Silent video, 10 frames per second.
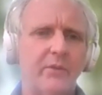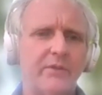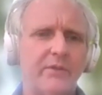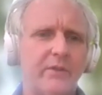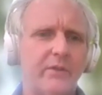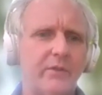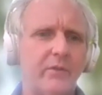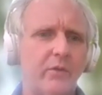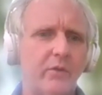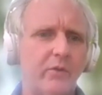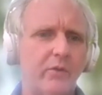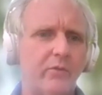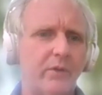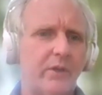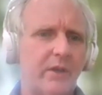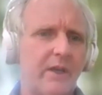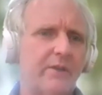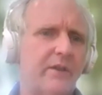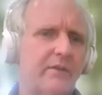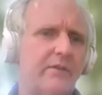President Uhuru
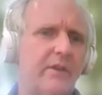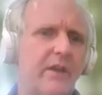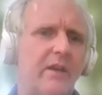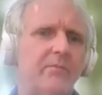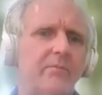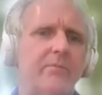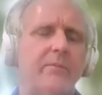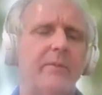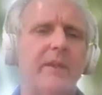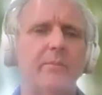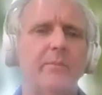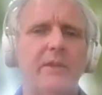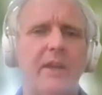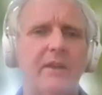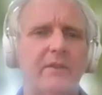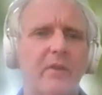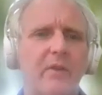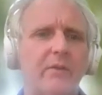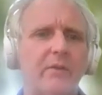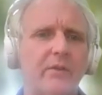Kenyatta as the mediator
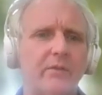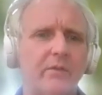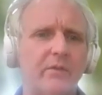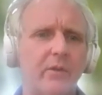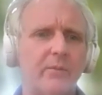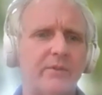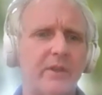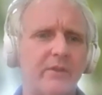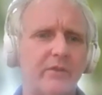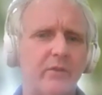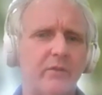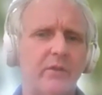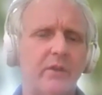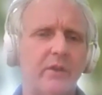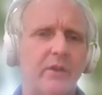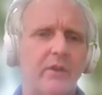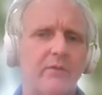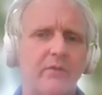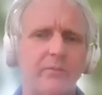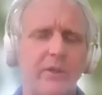rather than Obasanjo
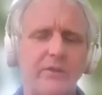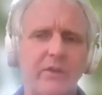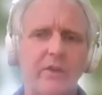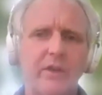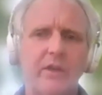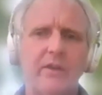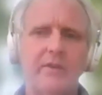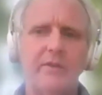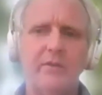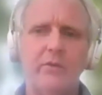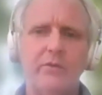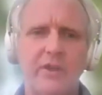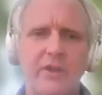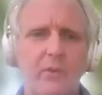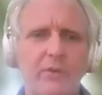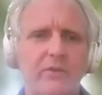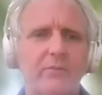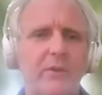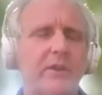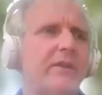from Nigeria, and who's the appointed
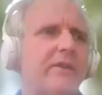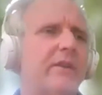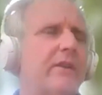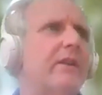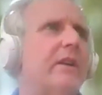mediator.